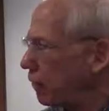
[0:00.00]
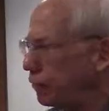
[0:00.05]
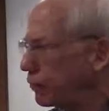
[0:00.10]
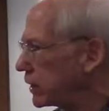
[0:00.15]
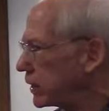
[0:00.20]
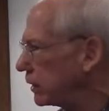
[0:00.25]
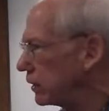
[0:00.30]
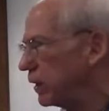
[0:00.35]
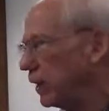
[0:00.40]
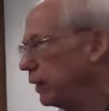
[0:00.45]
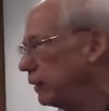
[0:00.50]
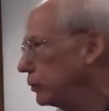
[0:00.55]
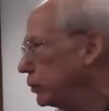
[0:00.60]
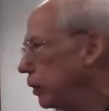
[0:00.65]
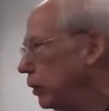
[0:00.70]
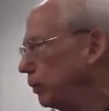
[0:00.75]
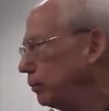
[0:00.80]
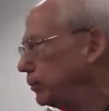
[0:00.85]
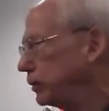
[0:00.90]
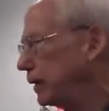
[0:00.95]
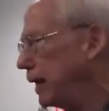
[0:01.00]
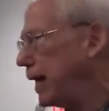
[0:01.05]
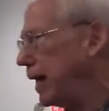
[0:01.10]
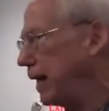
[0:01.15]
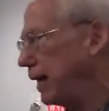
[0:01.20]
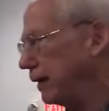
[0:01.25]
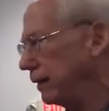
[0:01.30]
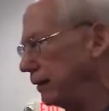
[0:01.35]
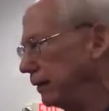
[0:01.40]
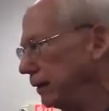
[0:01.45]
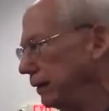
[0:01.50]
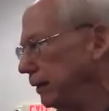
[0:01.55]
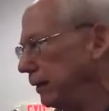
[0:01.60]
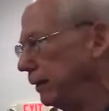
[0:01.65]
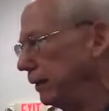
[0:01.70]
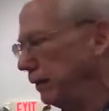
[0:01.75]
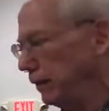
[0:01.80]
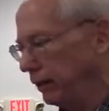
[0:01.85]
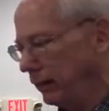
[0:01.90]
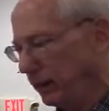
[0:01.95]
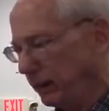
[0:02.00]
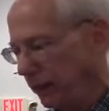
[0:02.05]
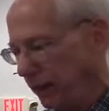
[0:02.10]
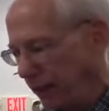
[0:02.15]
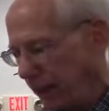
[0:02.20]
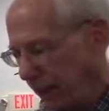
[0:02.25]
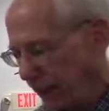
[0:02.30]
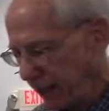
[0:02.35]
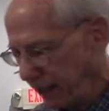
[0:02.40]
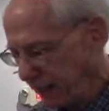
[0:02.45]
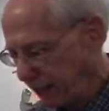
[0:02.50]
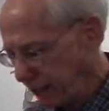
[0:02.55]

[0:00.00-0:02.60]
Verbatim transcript: everything Job said. And